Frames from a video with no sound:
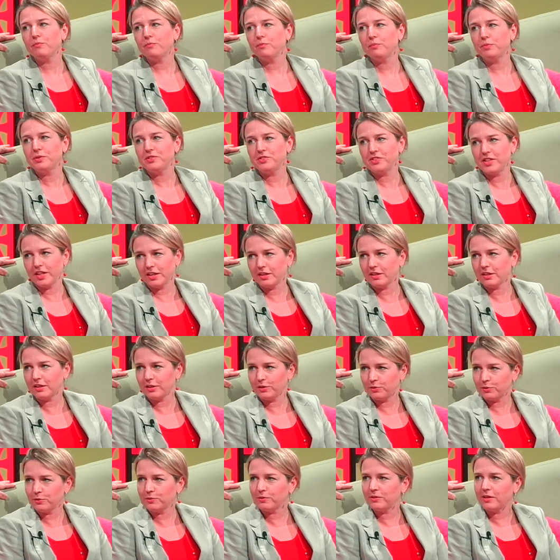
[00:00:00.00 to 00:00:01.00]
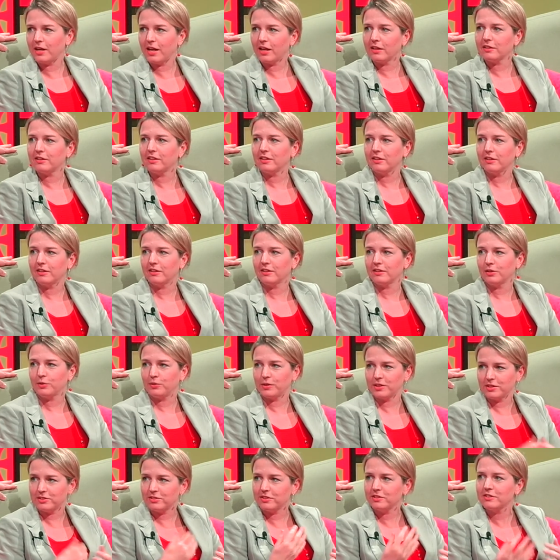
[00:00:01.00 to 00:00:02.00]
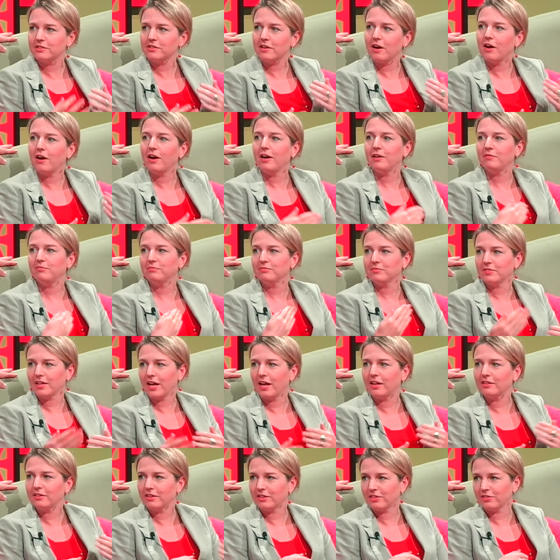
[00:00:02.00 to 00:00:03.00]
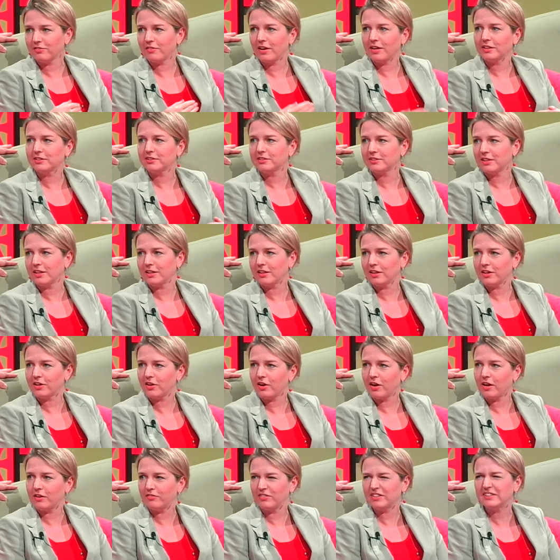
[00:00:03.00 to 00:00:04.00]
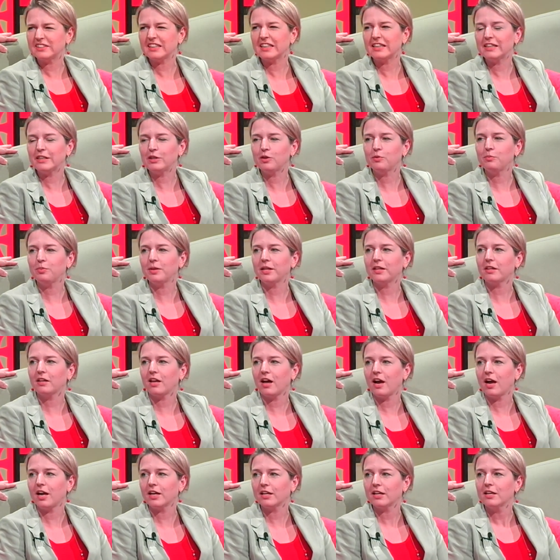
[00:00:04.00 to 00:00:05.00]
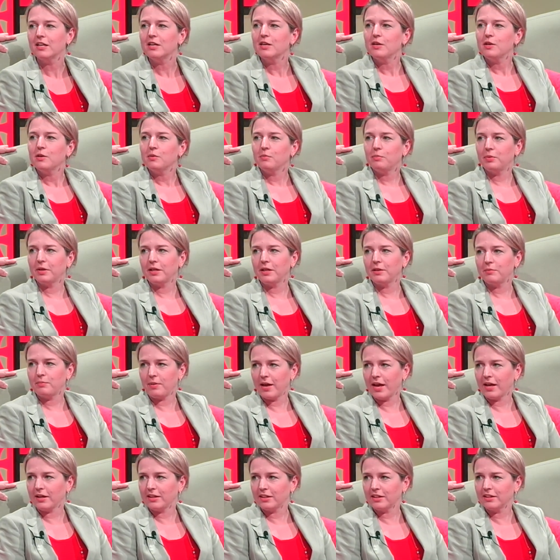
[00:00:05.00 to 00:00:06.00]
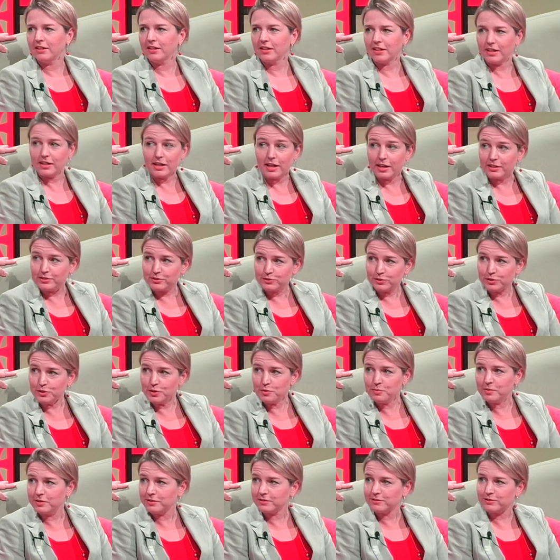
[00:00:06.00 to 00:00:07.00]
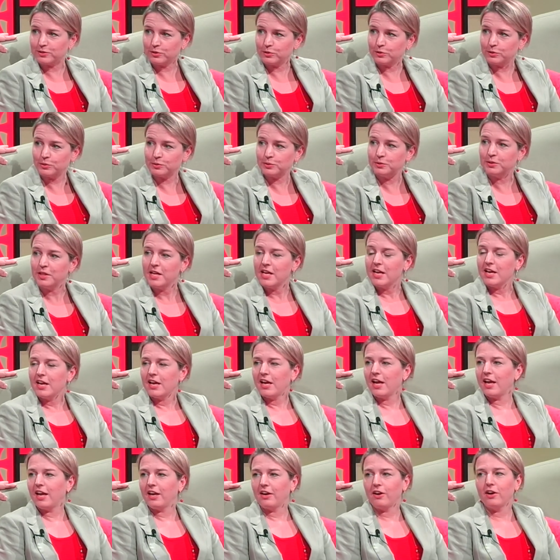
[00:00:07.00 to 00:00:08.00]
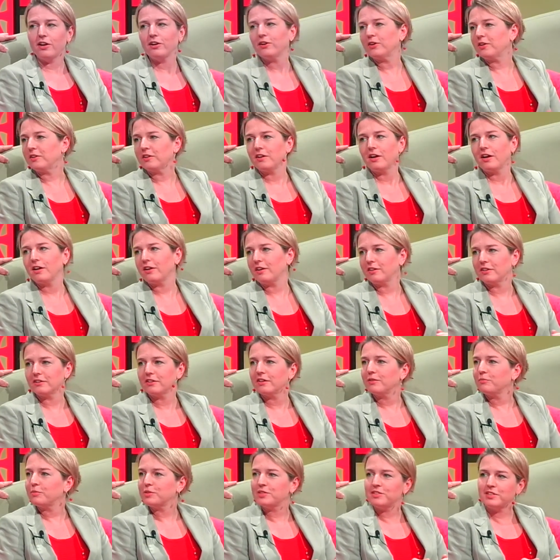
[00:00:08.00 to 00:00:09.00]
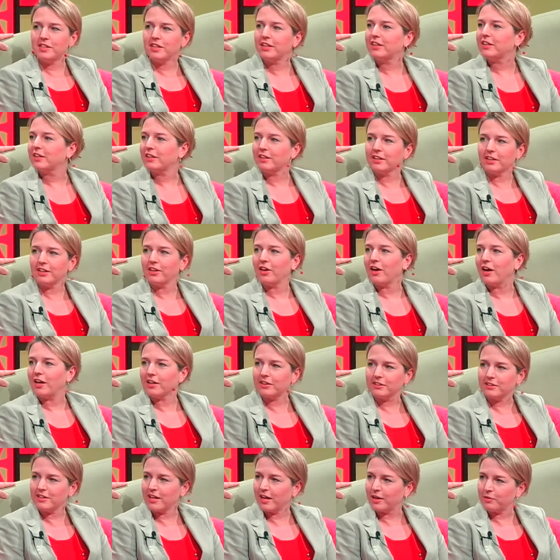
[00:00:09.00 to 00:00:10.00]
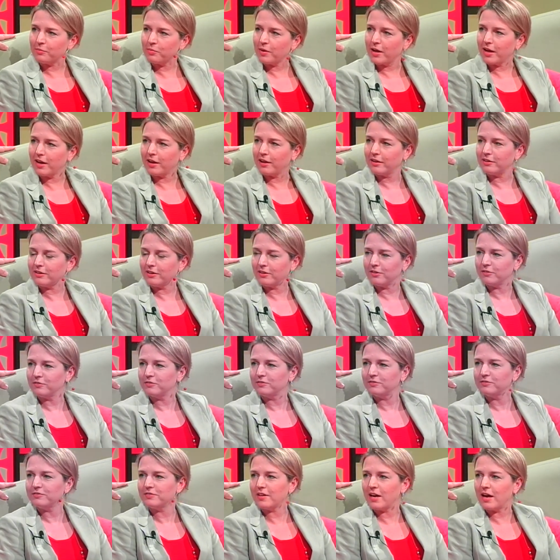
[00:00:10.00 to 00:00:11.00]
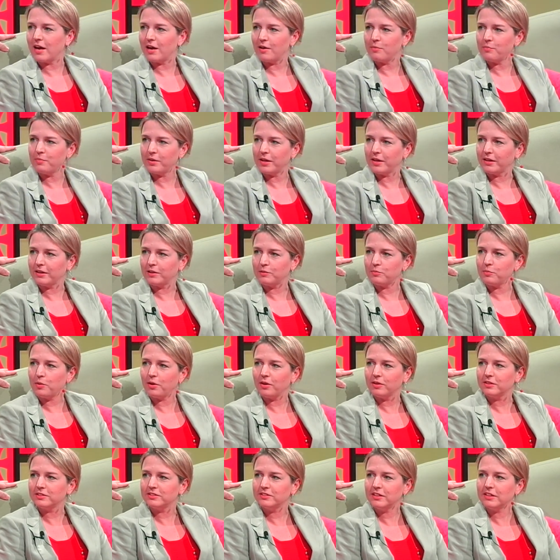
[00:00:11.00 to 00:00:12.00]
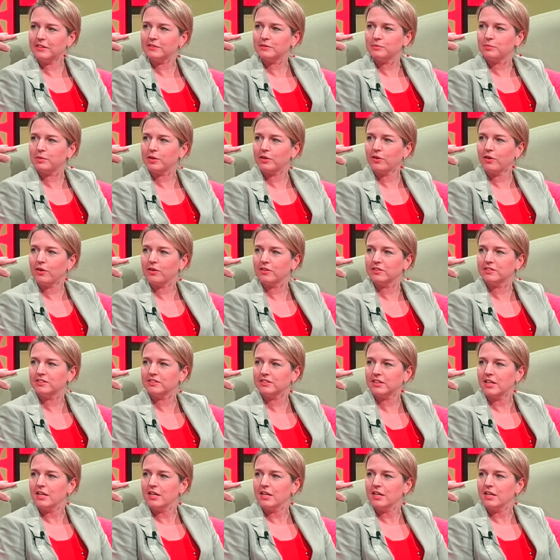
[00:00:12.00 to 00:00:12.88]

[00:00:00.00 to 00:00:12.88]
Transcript: particularly good at the question time, cut mm. and thrust, and the kind of. It's a little bit like being back in the classroom at school, and I don't, I don't particularly like that part of uh, being in politics because.